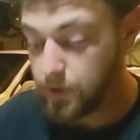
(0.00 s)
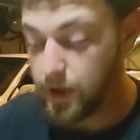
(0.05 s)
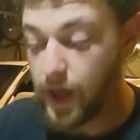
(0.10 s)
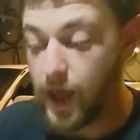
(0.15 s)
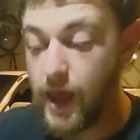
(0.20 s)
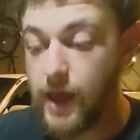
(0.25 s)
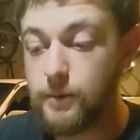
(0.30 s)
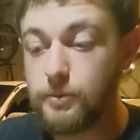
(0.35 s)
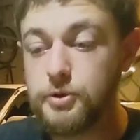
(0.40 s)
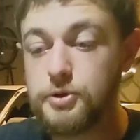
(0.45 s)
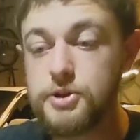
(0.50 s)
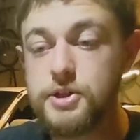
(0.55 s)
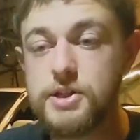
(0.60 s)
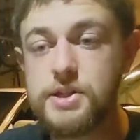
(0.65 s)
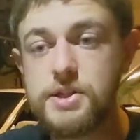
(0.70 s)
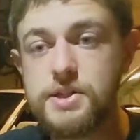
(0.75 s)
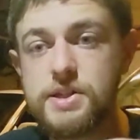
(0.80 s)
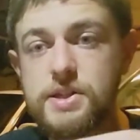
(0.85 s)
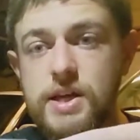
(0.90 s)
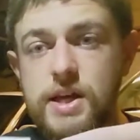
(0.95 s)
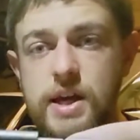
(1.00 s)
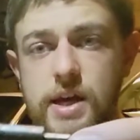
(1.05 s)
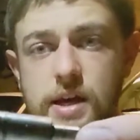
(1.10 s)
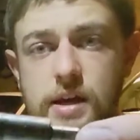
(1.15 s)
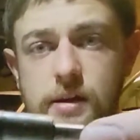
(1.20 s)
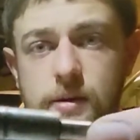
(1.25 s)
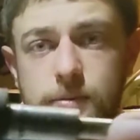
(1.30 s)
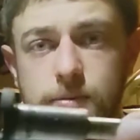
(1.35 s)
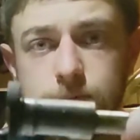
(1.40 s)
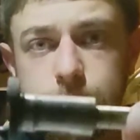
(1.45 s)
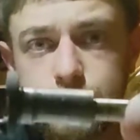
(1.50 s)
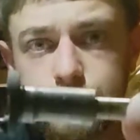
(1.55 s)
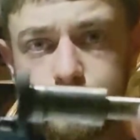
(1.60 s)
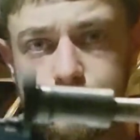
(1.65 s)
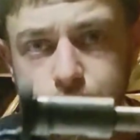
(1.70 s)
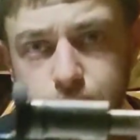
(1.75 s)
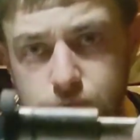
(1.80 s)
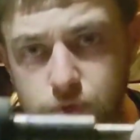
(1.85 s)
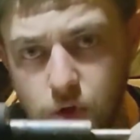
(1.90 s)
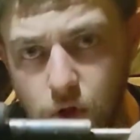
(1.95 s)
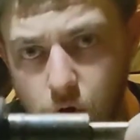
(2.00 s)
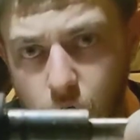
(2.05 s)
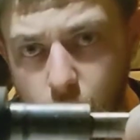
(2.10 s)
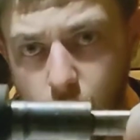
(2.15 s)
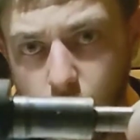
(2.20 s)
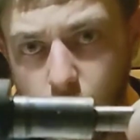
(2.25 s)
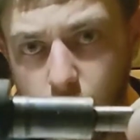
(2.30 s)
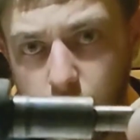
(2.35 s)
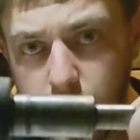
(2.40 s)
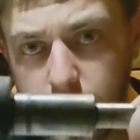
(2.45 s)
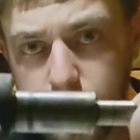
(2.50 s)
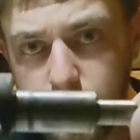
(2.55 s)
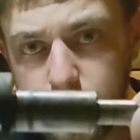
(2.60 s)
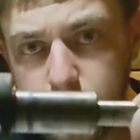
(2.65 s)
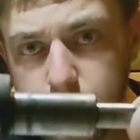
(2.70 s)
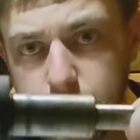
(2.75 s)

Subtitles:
be able to see on it,